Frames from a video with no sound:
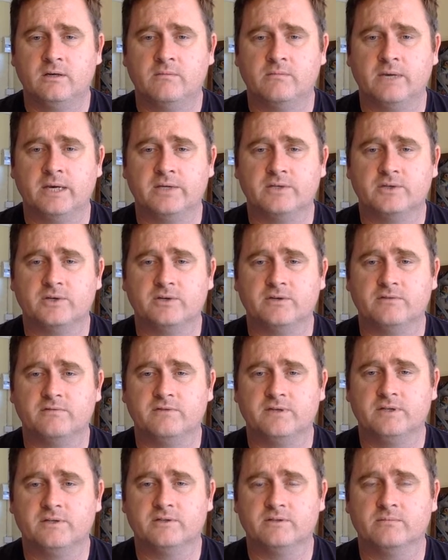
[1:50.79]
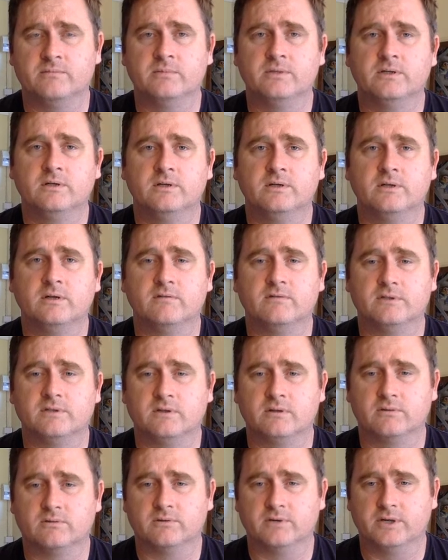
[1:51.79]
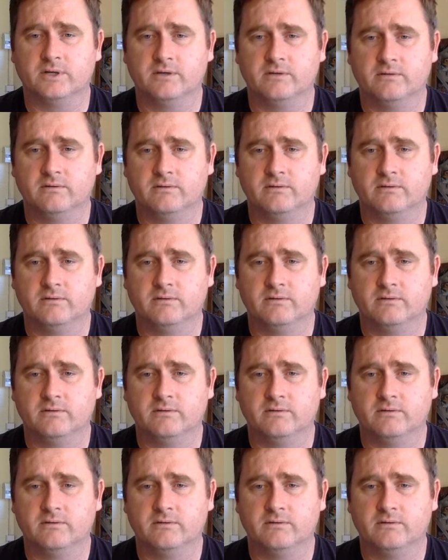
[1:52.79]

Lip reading: makes her the victim of adultery.